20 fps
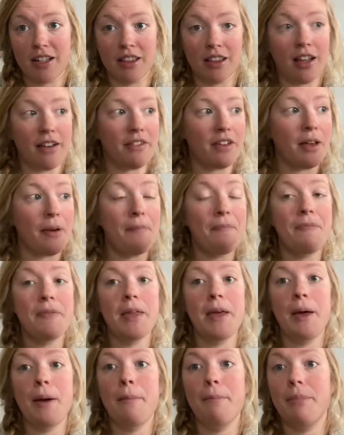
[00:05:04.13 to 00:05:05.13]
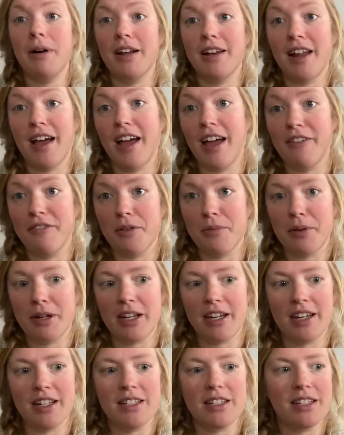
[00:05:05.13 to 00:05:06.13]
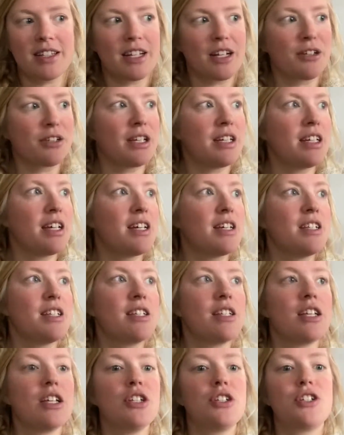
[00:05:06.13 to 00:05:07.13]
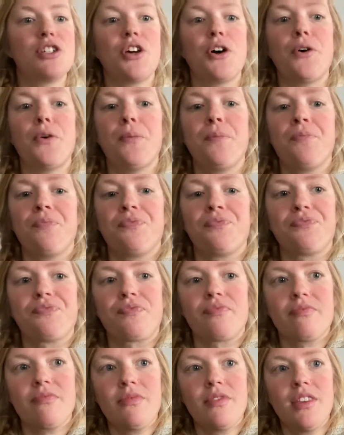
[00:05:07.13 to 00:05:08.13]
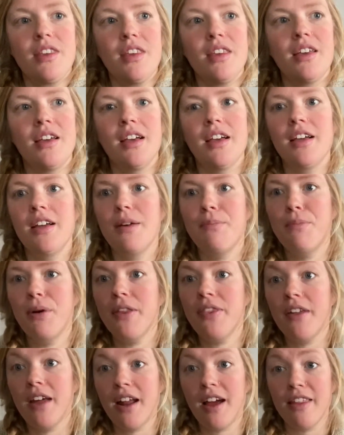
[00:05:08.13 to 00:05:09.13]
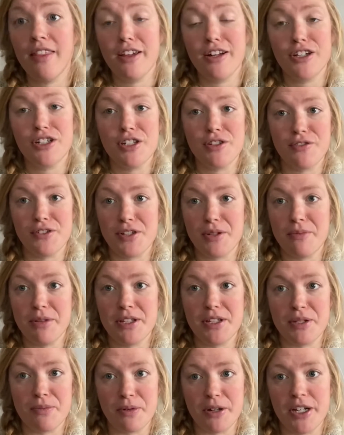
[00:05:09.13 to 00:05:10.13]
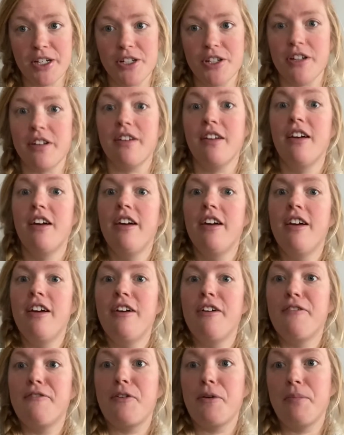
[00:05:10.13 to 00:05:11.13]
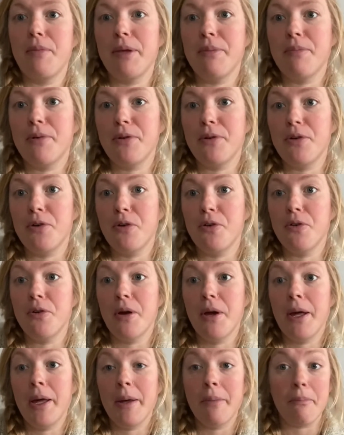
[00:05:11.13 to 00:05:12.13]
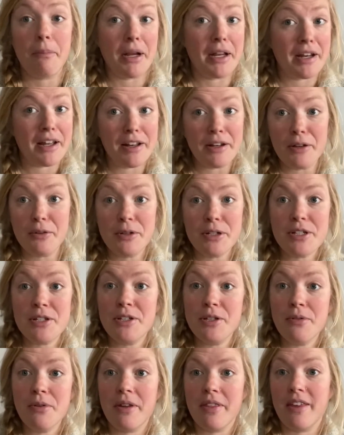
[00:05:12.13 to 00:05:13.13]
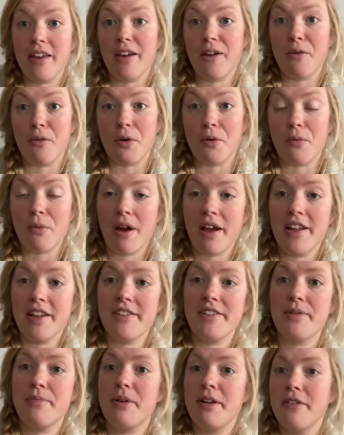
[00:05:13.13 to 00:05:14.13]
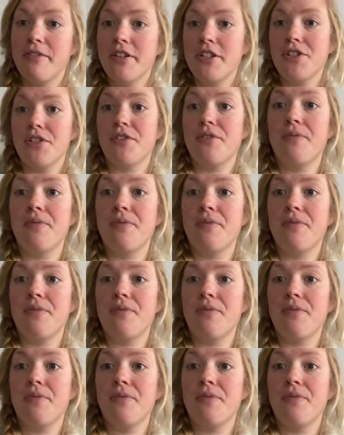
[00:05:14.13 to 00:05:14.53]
love it, but not everybody necessarily does. So put that on there just for some inspiration for people who might not know what to do with it or why it's beneficial.